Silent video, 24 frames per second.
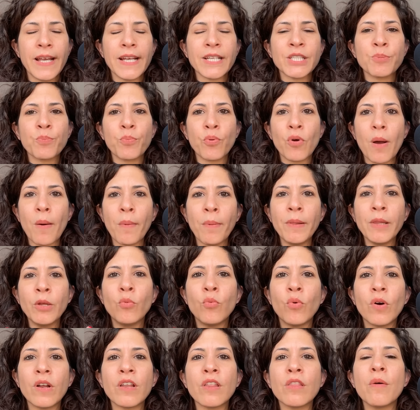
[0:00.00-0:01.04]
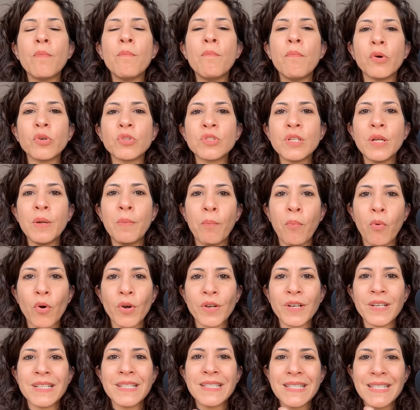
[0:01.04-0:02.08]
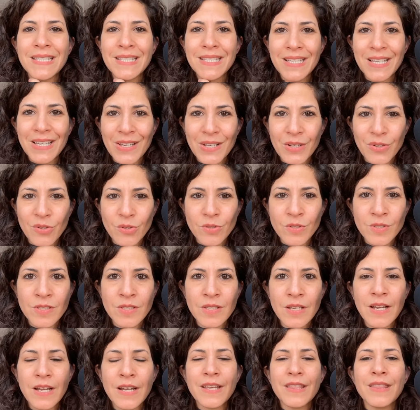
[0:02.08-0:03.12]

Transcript: is probably one of the most important skills